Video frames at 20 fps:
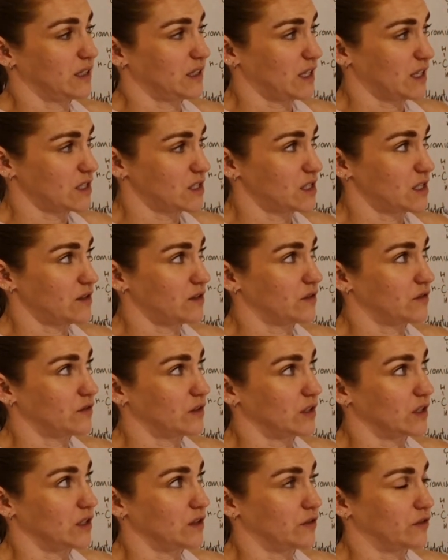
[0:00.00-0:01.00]
that's it
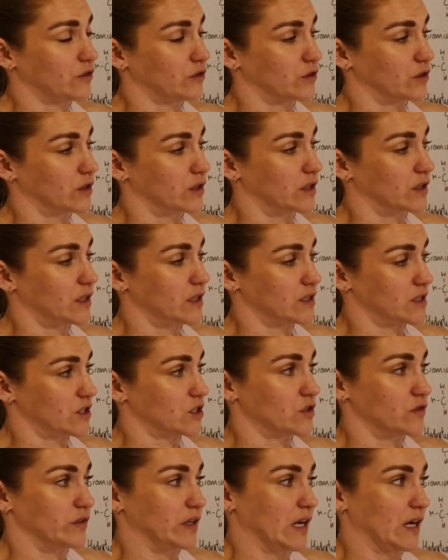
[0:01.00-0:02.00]
really for
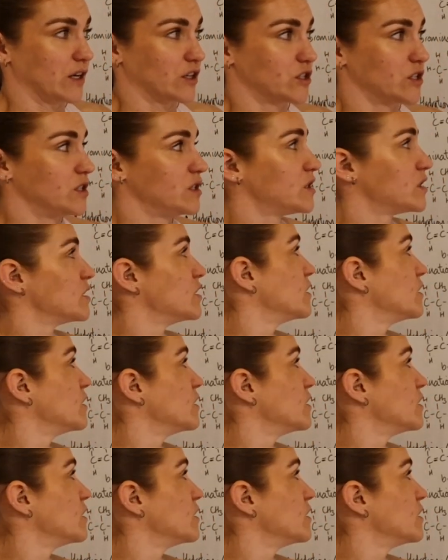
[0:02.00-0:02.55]
addition reactions.